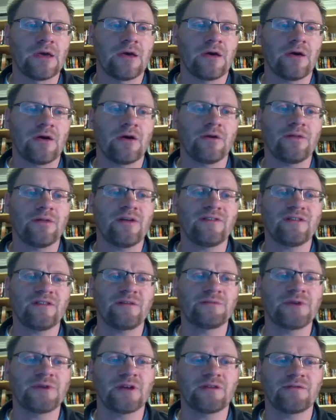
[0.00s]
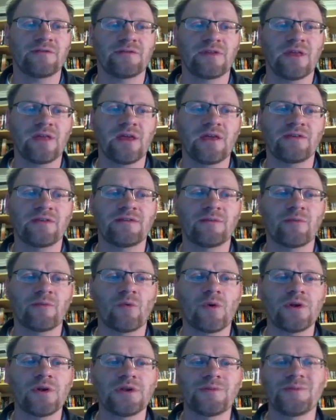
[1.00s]
Our lesson objectives today is number
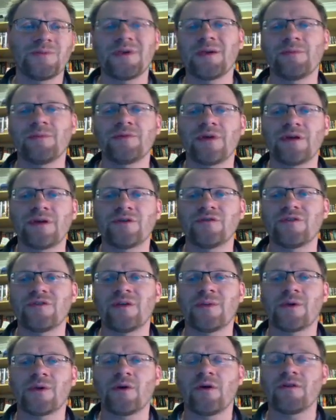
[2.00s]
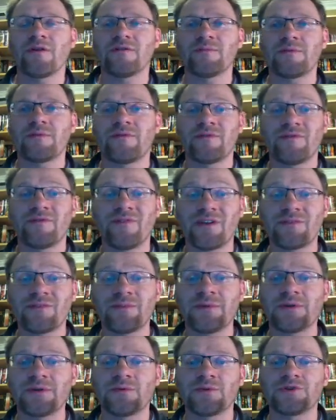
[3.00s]
one, to be able to understand the concept of an
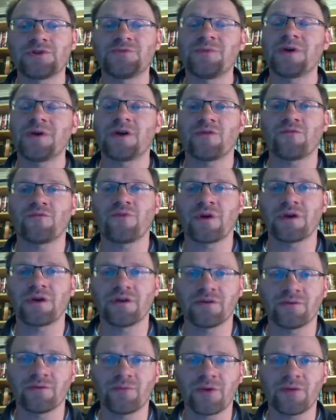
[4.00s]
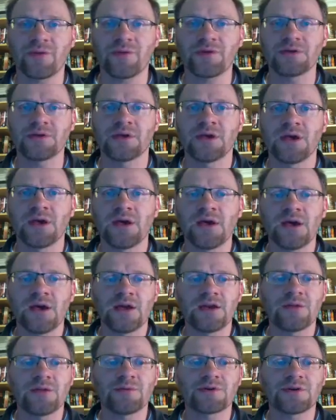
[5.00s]
investment in which you make a regular payment.
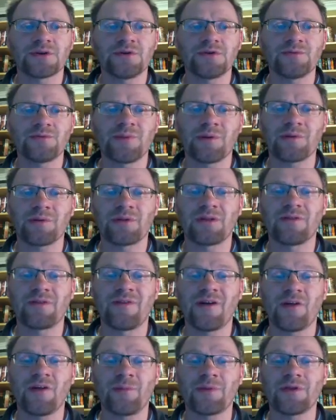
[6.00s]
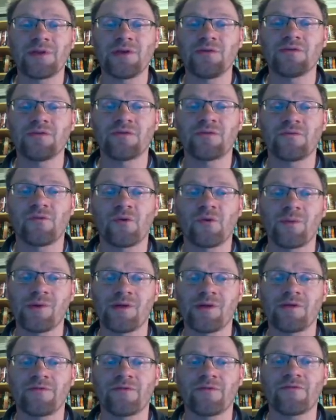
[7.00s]
Number two, to be able to develop and use a
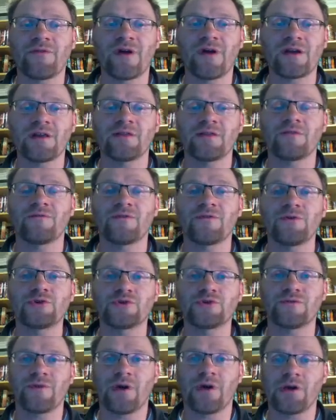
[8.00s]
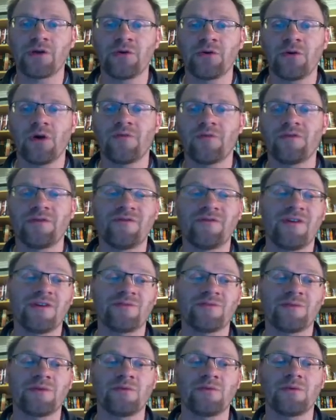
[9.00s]
formula for finding the future value of an
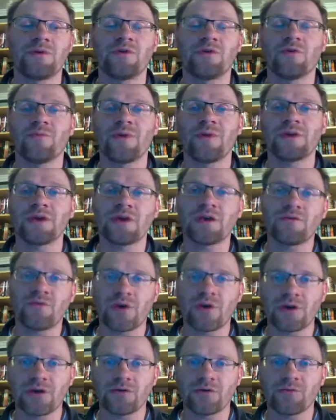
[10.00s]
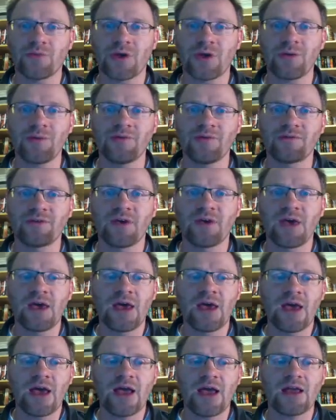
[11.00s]
investment when you are making regular payments.
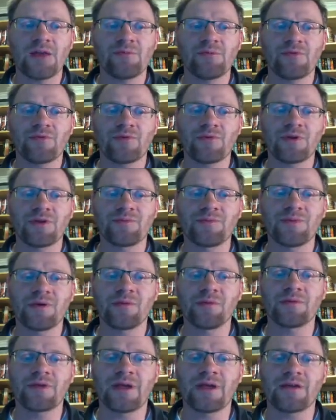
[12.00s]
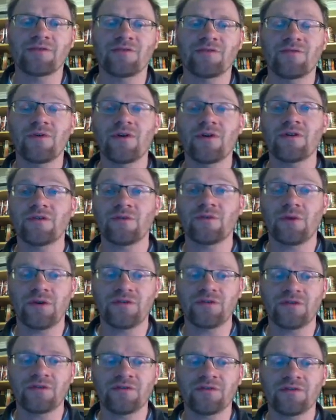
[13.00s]
And number three, to be able to answer various
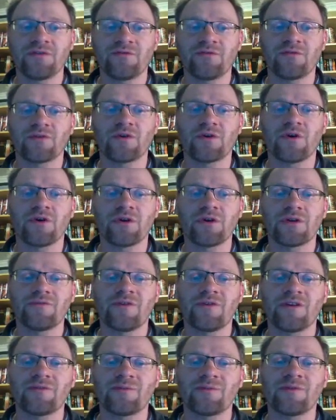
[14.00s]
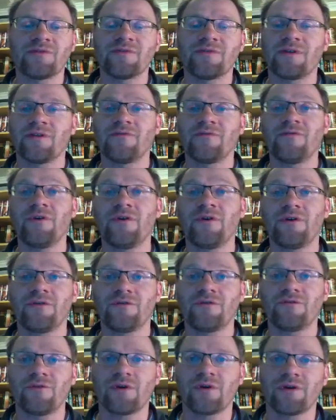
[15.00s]
questions regarding investments that
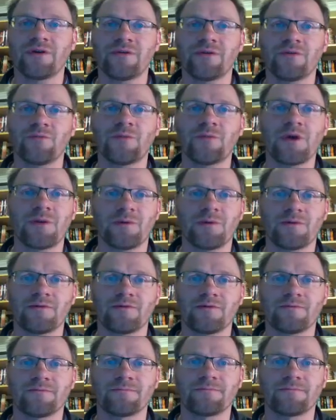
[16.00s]
involve regular payments.